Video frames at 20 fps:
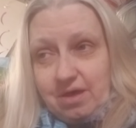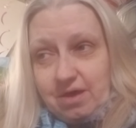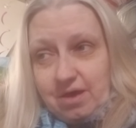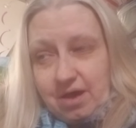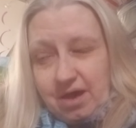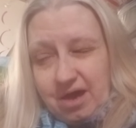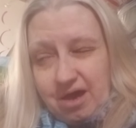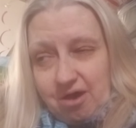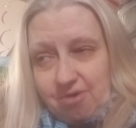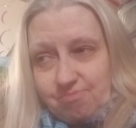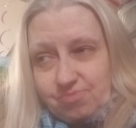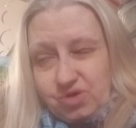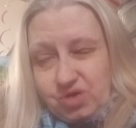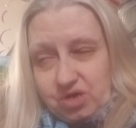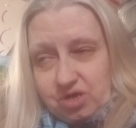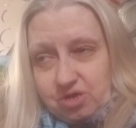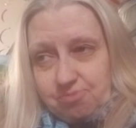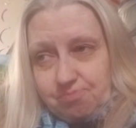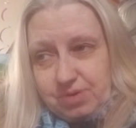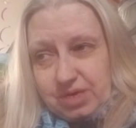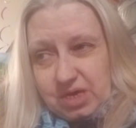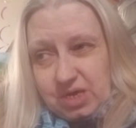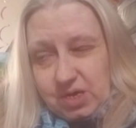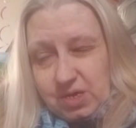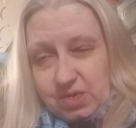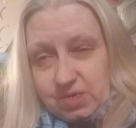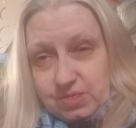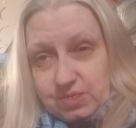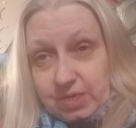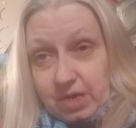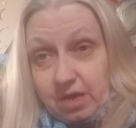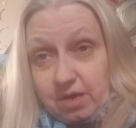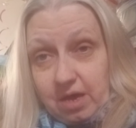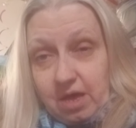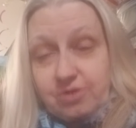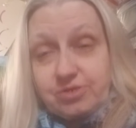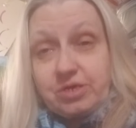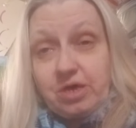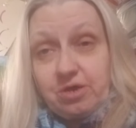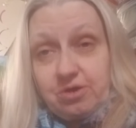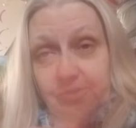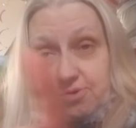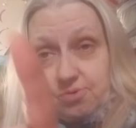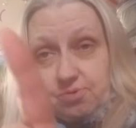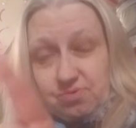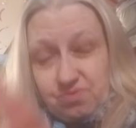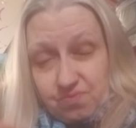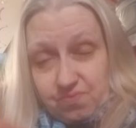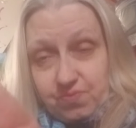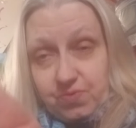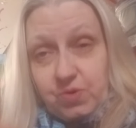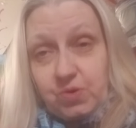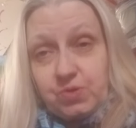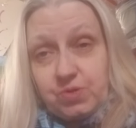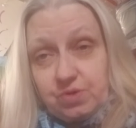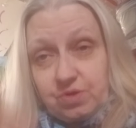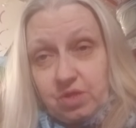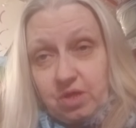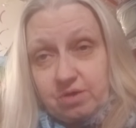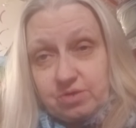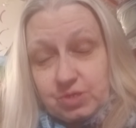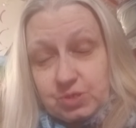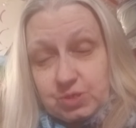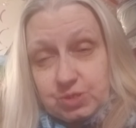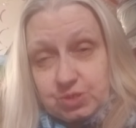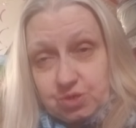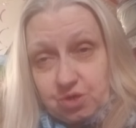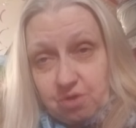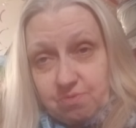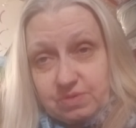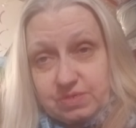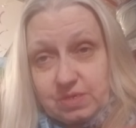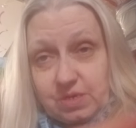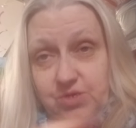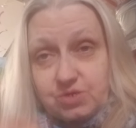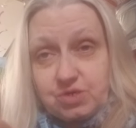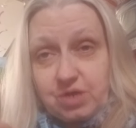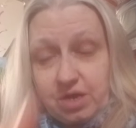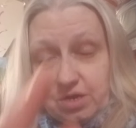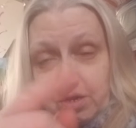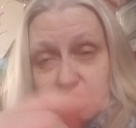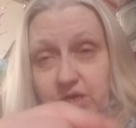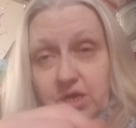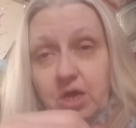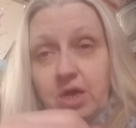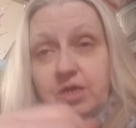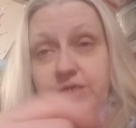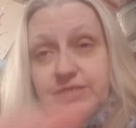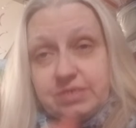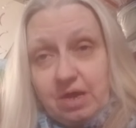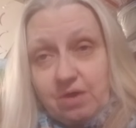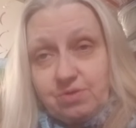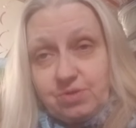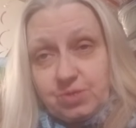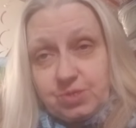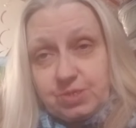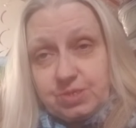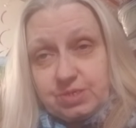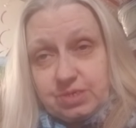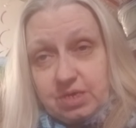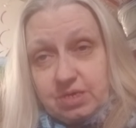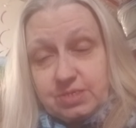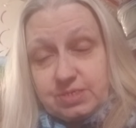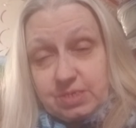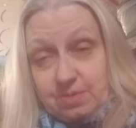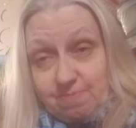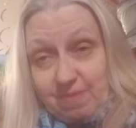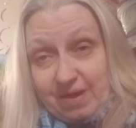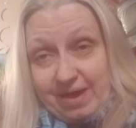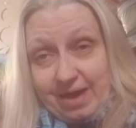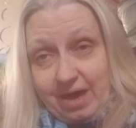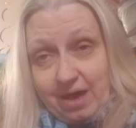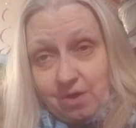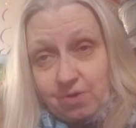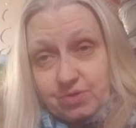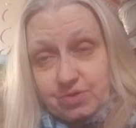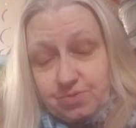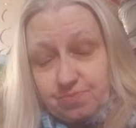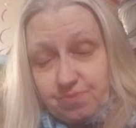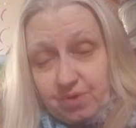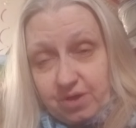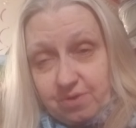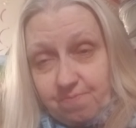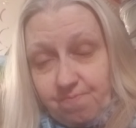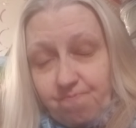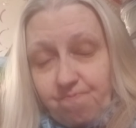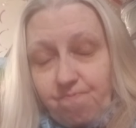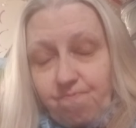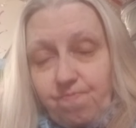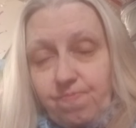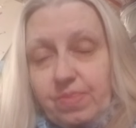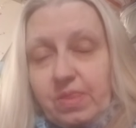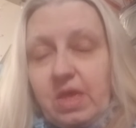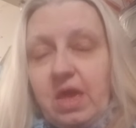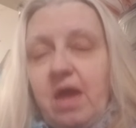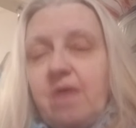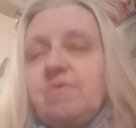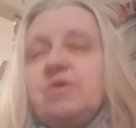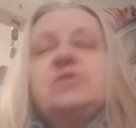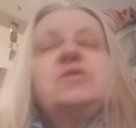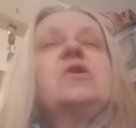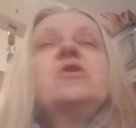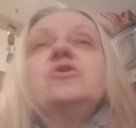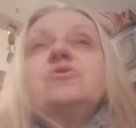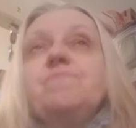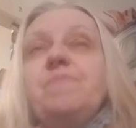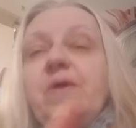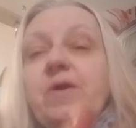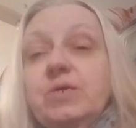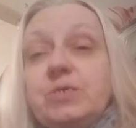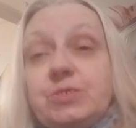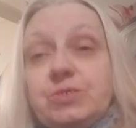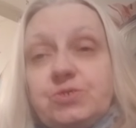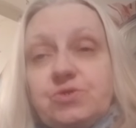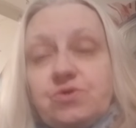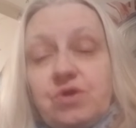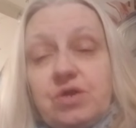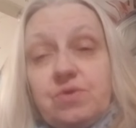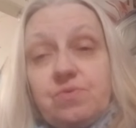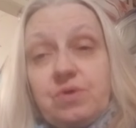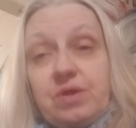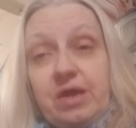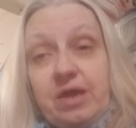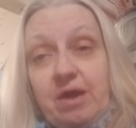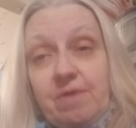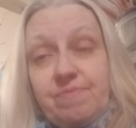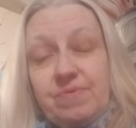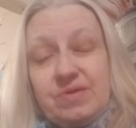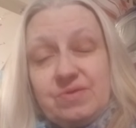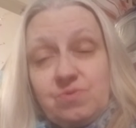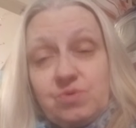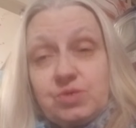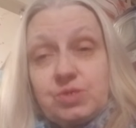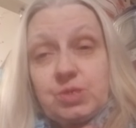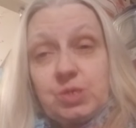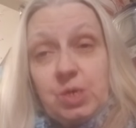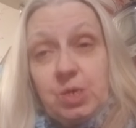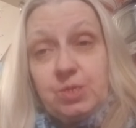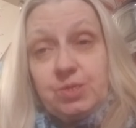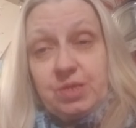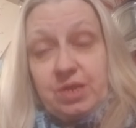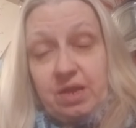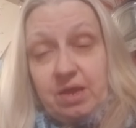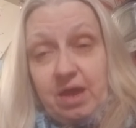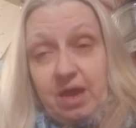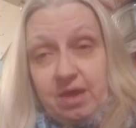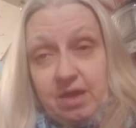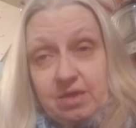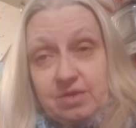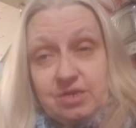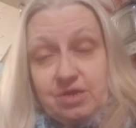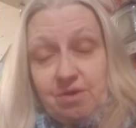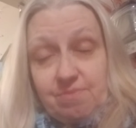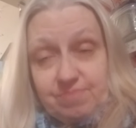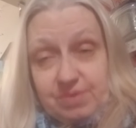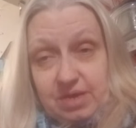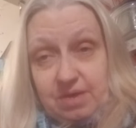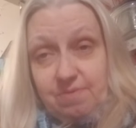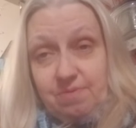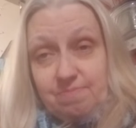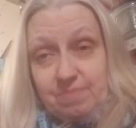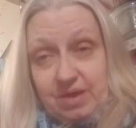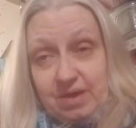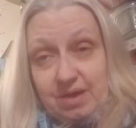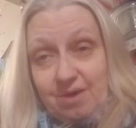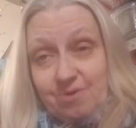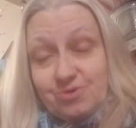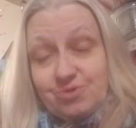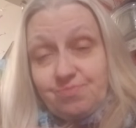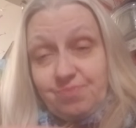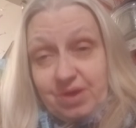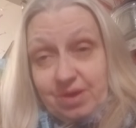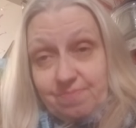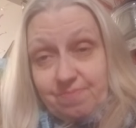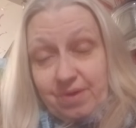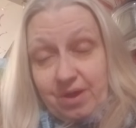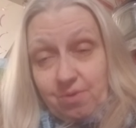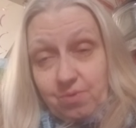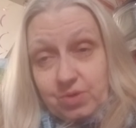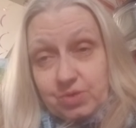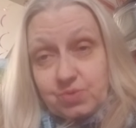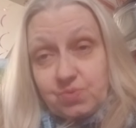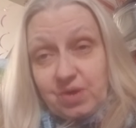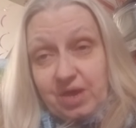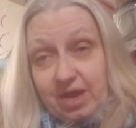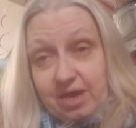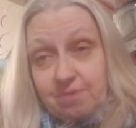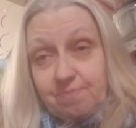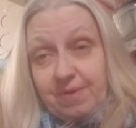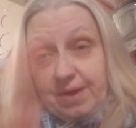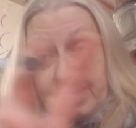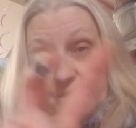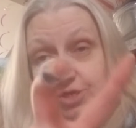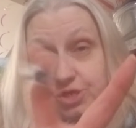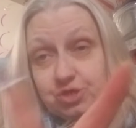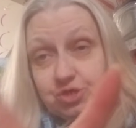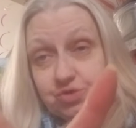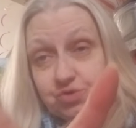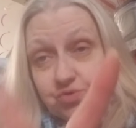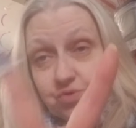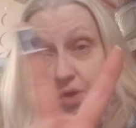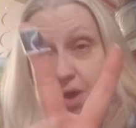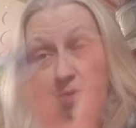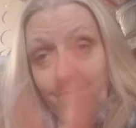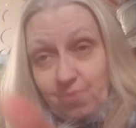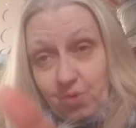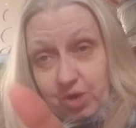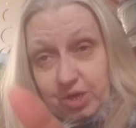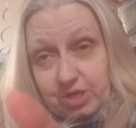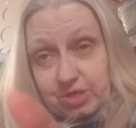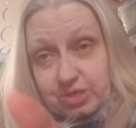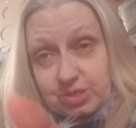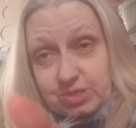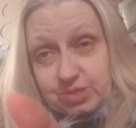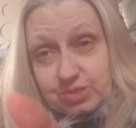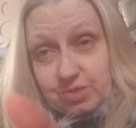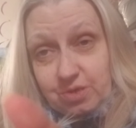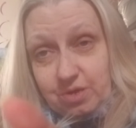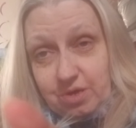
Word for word: um, good because I'll tell you further along the story because I'm going to try to download this at my house. But I'm going to tell you part of the story, what happened. It was good that I ended up keeping my house. The bad part was we had to pay two mortgages,